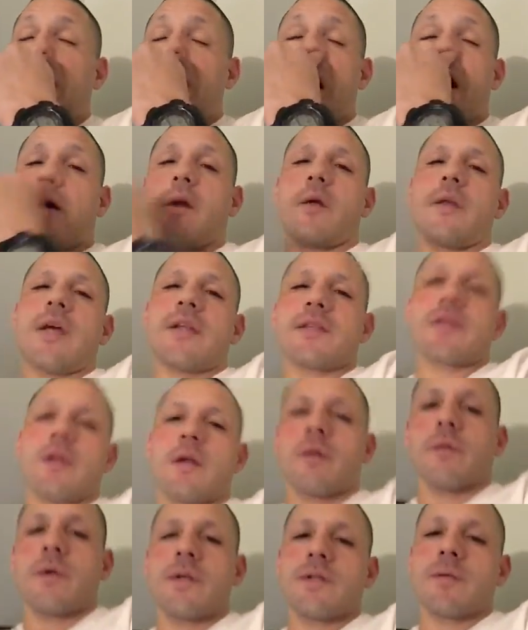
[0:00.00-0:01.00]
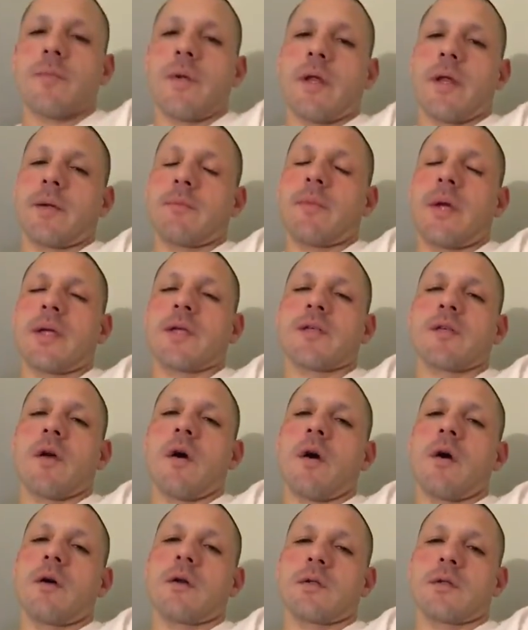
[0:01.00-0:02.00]
I don't know. That's another reason to like make
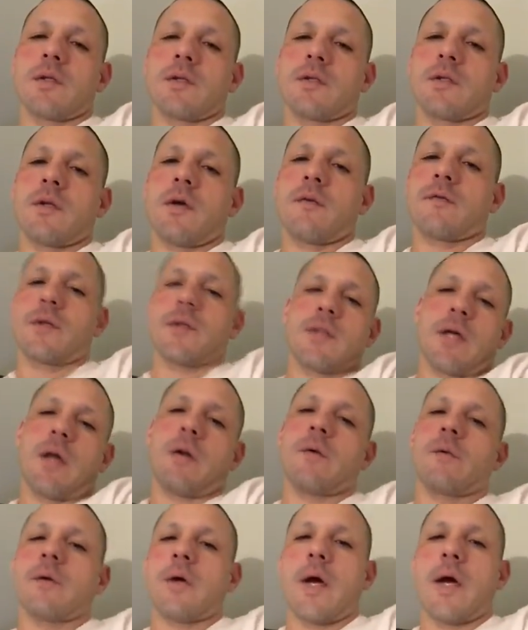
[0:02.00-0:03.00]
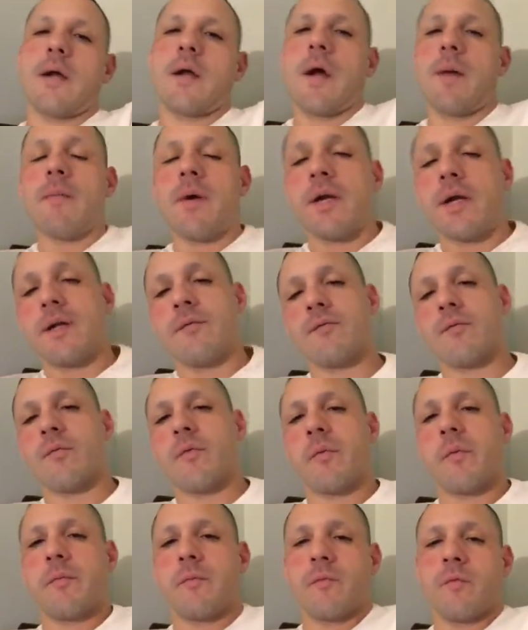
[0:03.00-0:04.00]
songs and stuff because I might not
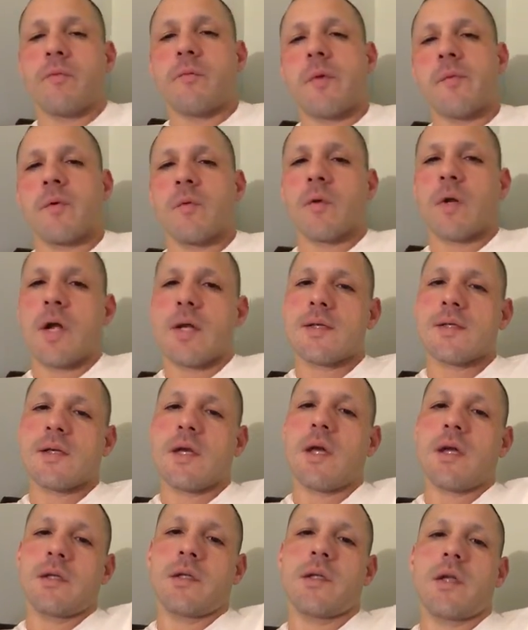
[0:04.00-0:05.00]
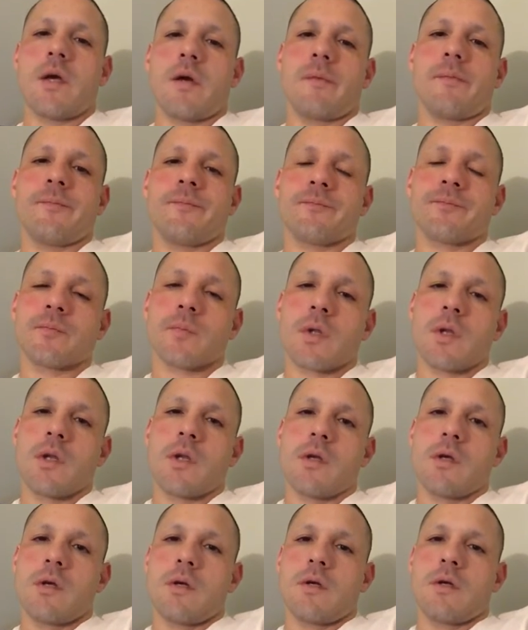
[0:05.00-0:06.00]
even remember what I said, you know.
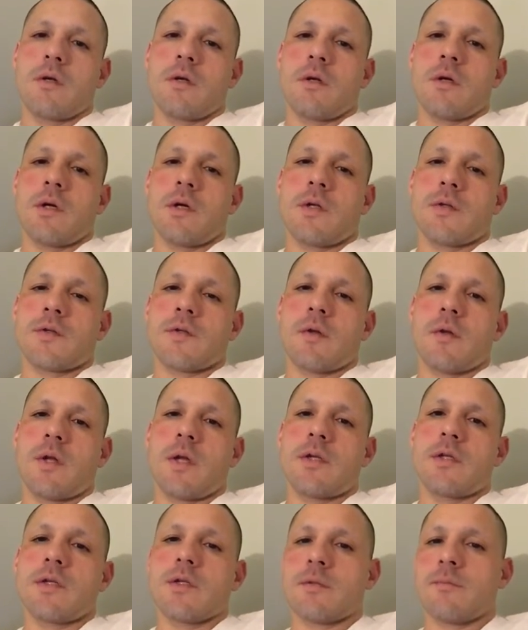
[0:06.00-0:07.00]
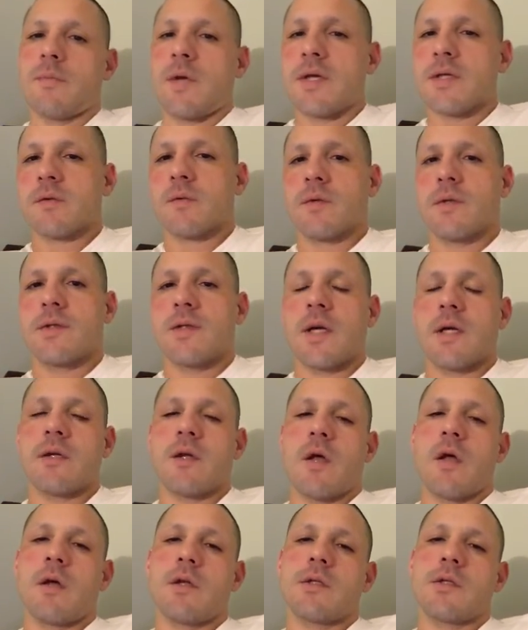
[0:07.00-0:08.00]
And so they just mess with the
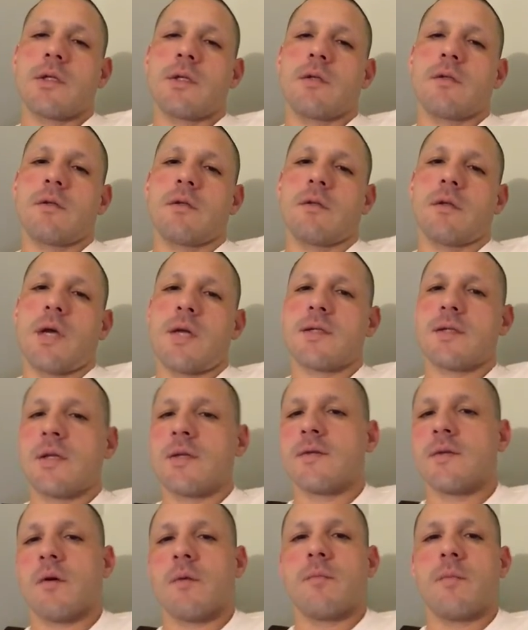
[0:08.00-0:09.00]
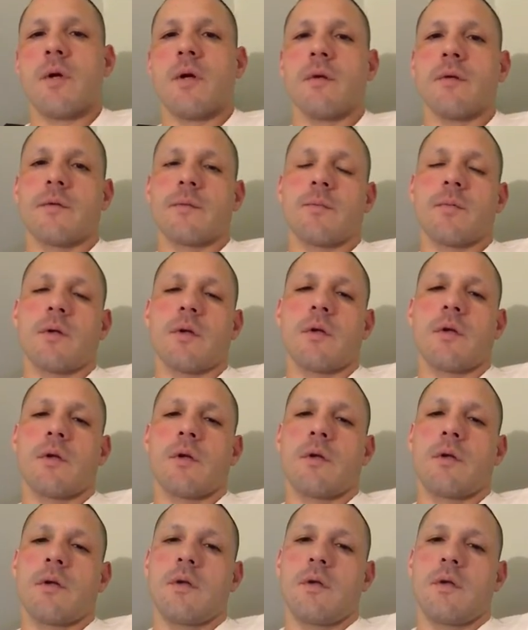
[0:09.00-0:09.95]
technology, and I said something else. But